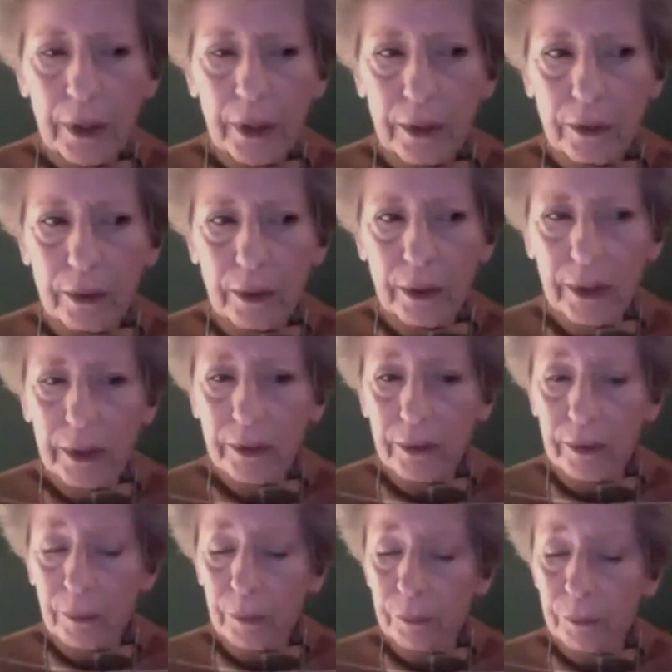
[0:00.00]
in
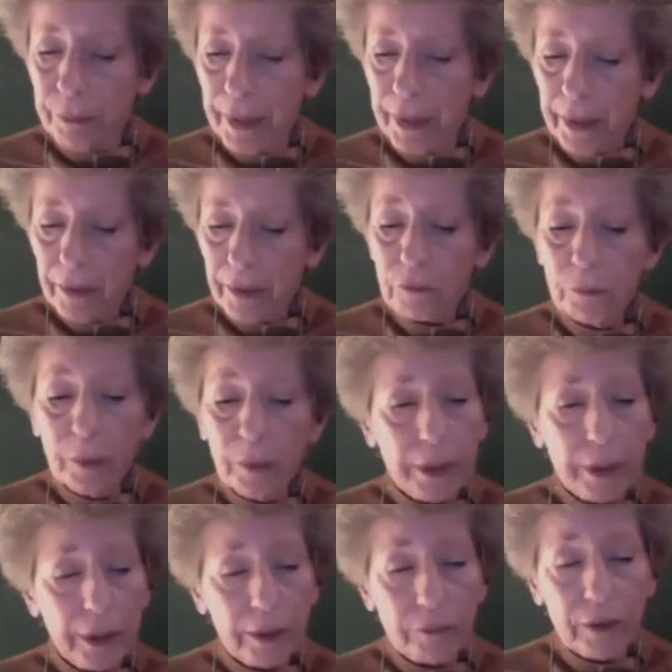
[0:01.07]
the past
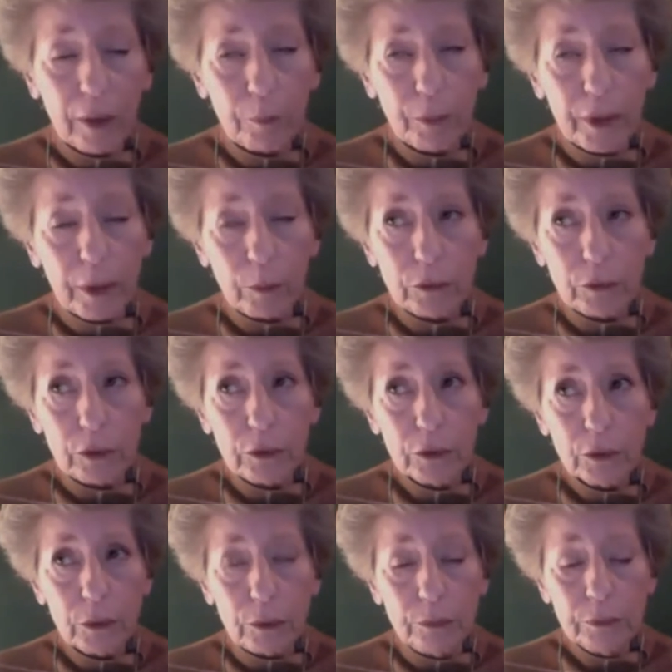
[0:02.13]
many have not been able to
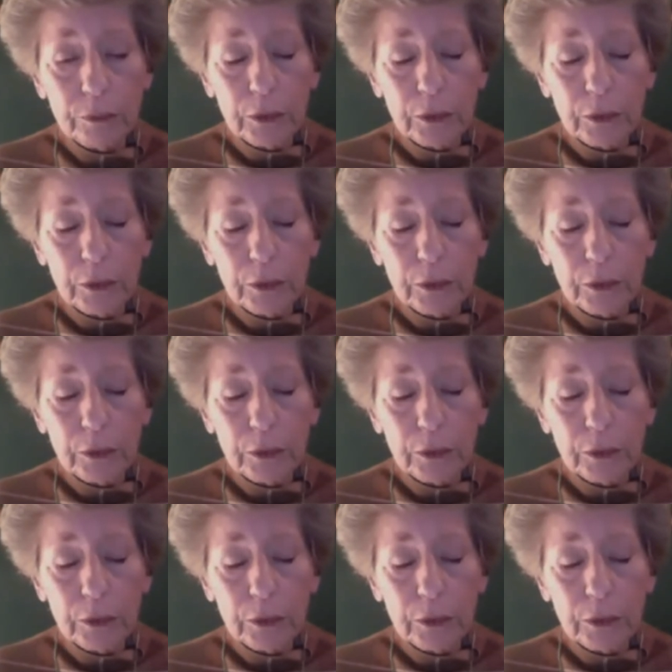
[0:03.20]
do.